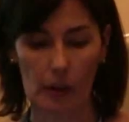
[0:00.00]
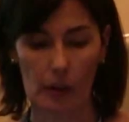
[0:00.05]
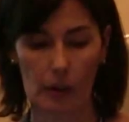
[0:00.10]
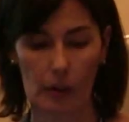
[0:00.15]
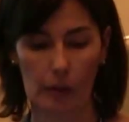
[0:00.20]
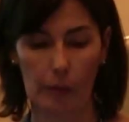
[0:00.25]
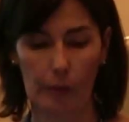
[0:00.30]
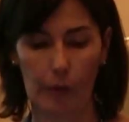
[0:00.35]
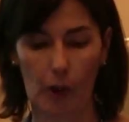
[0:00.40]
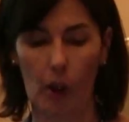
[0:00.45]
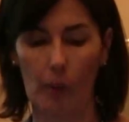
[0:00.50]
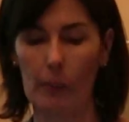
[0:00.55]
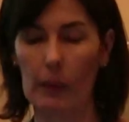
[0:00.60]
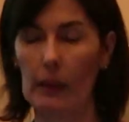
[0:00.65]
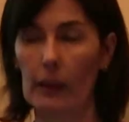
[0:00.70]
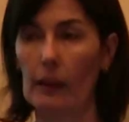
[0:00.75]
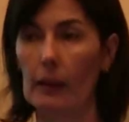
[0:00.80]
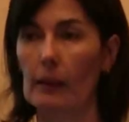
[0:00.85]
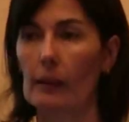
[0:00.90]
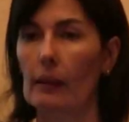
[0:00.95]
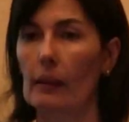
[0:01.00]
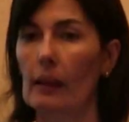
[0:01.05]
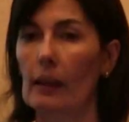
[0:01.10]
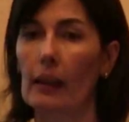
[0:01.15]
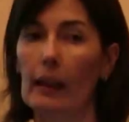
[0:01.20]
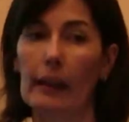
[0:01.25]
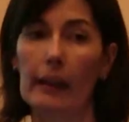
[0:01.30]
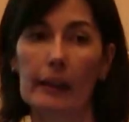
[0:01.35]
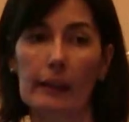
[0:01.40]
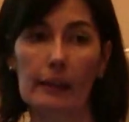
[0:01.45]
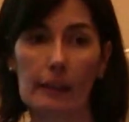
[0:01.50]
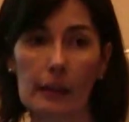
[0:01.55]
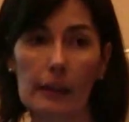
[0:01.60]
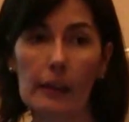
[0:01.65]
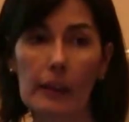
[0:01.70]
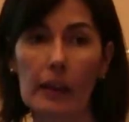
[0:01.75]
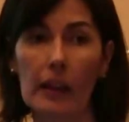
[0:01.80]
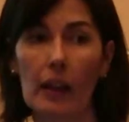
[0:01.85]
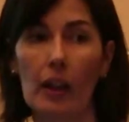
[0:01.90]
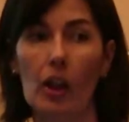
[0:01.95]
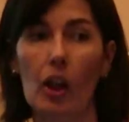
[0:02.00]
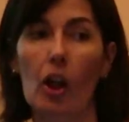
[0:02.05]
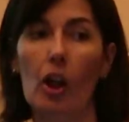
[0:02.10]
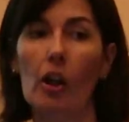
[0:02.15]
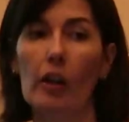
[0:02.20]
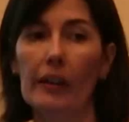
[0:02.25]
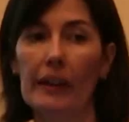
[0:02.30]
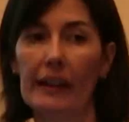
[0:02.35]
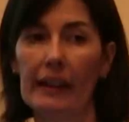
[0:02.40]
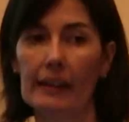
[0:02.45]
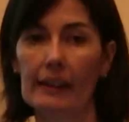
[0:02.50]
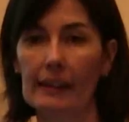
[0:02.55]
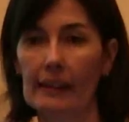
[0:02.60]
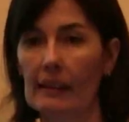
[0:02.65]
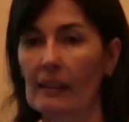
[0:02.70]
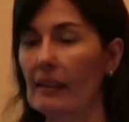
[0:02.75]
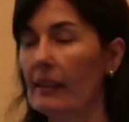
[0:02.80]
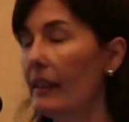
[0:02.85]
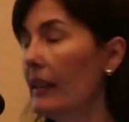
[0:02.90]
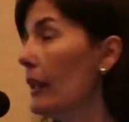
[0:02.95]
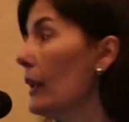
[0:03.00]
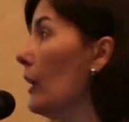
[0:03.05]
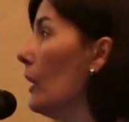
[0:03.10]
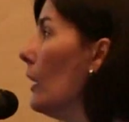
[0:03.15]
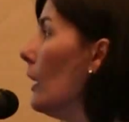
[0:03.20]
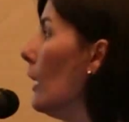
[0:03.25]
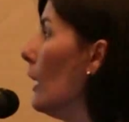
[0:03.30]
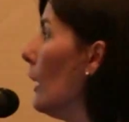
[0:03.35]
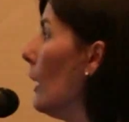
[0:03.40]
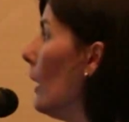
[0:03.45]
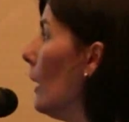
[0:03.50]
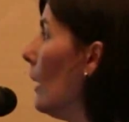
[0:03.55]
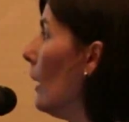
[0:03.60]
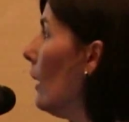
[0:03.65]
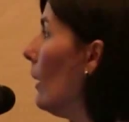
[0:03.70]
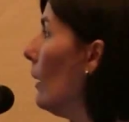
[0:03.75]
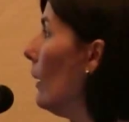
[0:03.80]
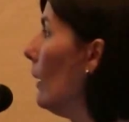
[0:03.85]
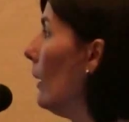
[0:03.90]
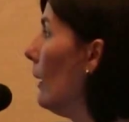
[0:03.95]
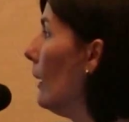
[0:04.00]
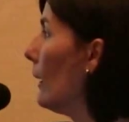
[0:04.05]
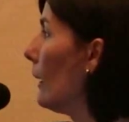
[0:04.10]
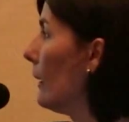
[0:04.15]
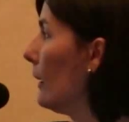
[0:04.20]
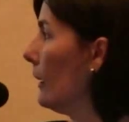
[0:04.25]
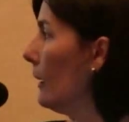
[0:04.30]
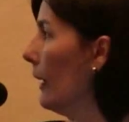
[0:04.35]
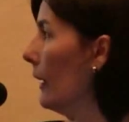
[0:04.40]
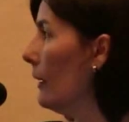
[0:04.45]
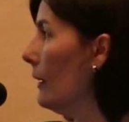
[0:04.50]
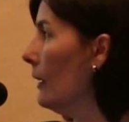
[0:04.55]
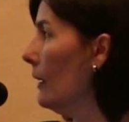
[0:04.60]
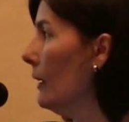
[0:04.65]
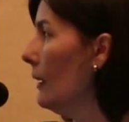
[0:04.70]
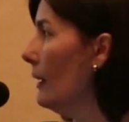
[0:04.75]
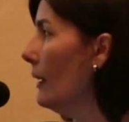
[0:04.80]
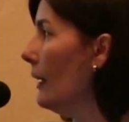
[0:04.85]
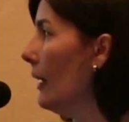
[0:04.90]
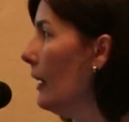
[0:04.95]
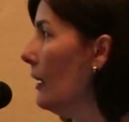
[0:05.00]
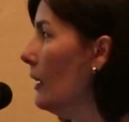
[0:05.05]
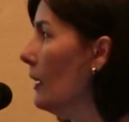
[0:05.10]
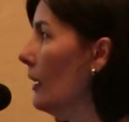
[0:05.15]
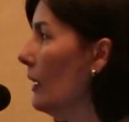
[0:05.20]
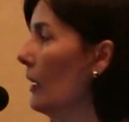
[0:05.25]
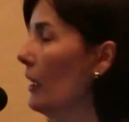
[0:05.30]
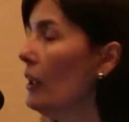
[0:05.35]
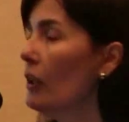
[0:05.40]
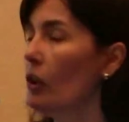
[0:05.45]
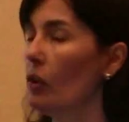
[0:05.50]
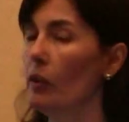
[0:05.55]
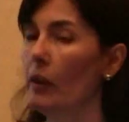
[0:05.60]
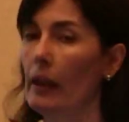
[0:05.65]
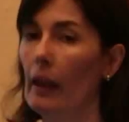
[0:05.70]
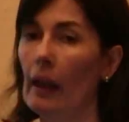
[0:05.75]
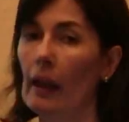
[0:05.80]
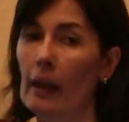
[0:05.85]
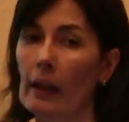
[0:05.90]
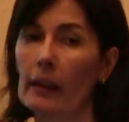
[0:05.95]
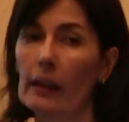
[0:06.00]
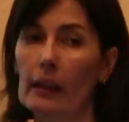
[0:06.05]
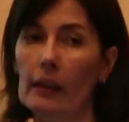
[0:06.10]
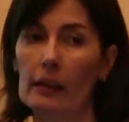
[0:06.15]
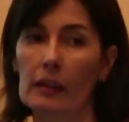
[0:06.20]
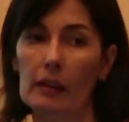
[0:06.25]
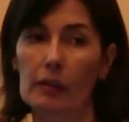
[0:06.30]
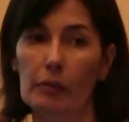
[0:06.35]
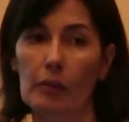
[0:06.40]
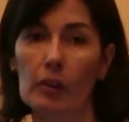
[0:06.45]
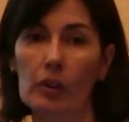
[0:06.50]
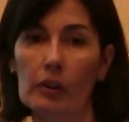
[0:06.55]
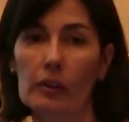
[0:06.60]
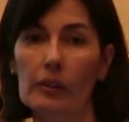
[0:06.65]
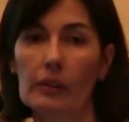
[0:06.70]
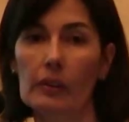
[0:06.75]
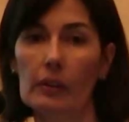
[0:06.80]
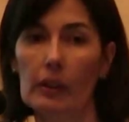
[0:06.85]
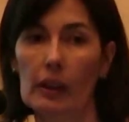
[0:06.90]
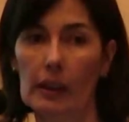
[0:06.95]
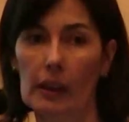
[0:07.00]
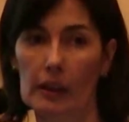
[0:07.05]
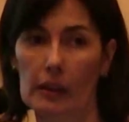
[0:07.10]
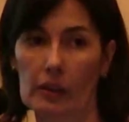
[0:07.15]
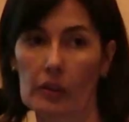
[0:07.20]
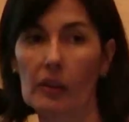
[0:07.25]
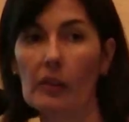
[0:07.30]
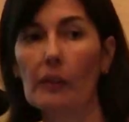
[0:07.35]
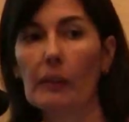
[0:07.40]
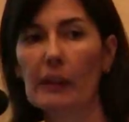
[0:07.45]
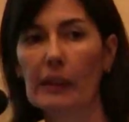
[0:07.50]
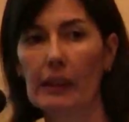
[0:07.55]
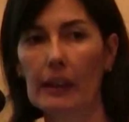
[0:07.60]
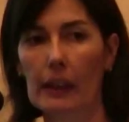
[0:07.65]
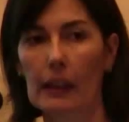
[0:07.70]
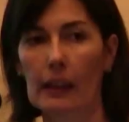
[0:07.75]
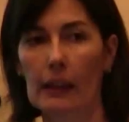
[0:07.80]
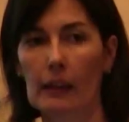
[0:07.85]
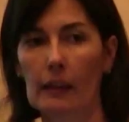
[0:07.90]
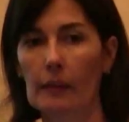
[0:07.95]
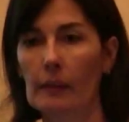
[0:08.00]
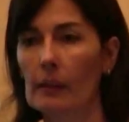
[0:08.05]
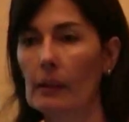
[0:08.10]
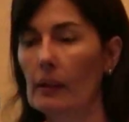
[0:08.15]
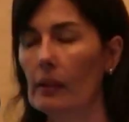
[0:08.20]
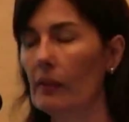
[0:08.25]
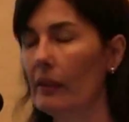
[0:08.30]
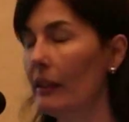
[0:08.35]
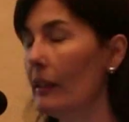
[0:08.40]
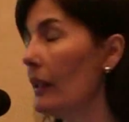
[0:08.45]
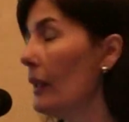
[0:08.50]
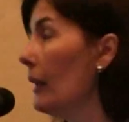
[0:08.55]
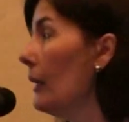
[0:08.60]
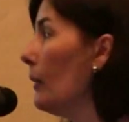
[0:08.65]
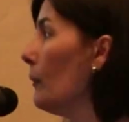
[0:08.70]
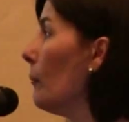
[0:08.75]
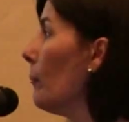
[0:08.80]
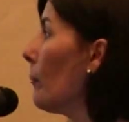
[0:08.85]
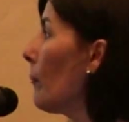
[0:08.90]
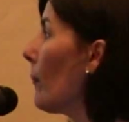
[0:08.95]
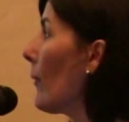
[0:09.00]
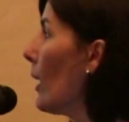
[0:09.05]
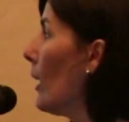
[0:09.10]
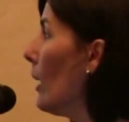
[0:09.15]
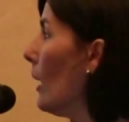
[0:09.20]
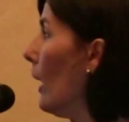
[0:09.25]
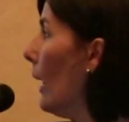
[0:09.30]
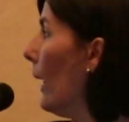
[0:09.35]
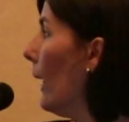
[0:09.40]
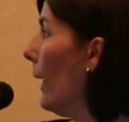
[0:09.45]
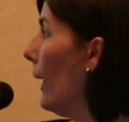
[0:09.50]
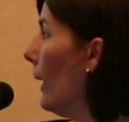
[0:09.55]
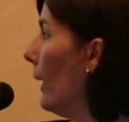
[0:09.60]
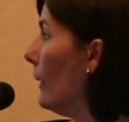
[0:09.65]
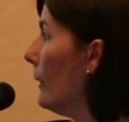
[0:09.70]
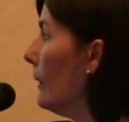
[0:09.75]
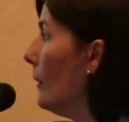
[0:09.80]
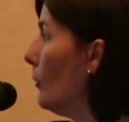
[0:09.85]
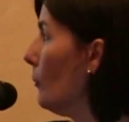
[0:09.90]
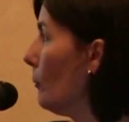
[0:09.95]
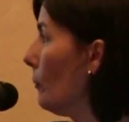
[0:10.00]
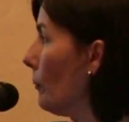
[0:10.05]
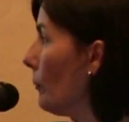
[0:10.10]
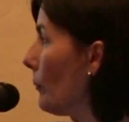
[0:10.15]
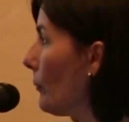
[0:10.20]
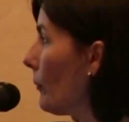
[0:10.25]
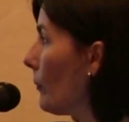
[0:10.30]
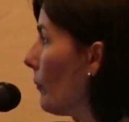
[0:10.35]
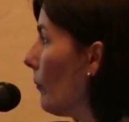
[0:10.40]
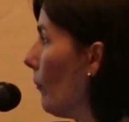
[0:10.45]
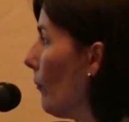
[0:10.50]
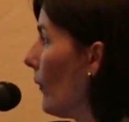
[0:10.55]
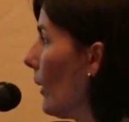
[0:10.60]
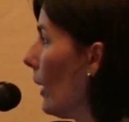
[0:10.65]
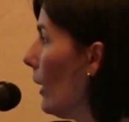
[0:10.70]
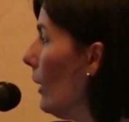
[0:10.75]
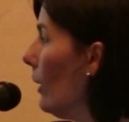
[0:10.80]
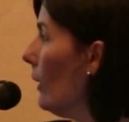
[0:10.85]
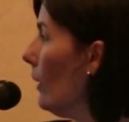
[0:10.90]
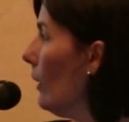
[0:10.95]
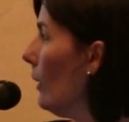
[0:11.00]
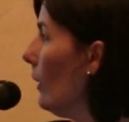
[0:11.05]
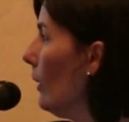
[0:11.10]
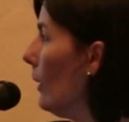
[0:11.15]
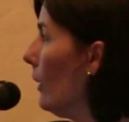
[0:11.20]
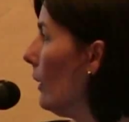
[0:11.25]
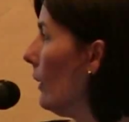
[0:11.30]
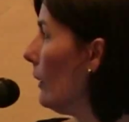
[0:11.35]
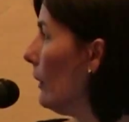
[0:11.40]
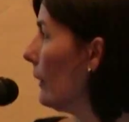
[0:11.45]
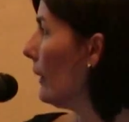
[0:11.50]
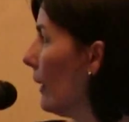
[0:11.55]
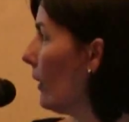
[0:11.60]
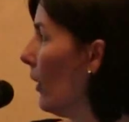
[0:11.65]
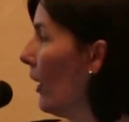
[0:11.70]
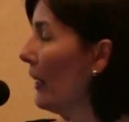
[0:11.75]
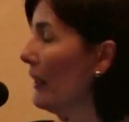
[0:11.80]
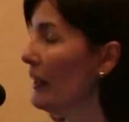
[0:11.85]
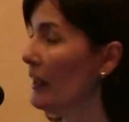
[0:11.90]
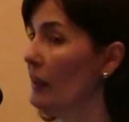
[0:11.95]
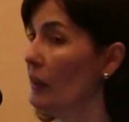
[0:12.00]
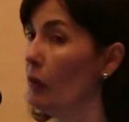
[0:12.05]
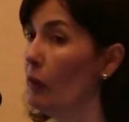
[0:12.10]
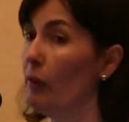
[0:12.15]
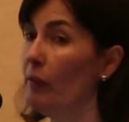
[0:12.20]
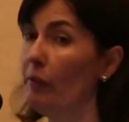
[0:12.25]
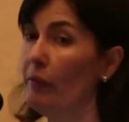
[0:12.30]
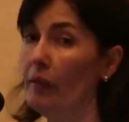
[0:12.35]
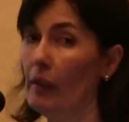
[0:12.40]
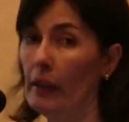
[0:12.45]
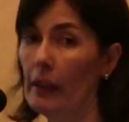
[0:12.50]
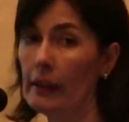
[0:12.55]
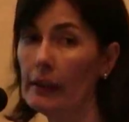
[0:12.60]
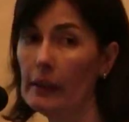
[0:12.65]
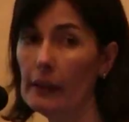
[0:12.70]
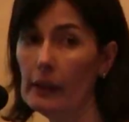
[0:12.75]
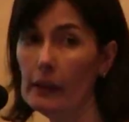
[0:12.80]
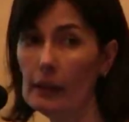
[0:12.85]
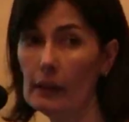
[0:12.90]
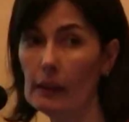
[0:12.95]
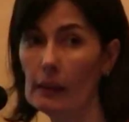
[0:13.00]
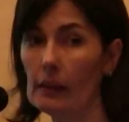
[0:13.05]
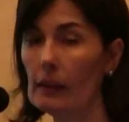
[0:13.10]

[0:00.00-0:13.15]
from a laser or a SLD that is sent into the eye and is focused into the retina. And the light is reflected,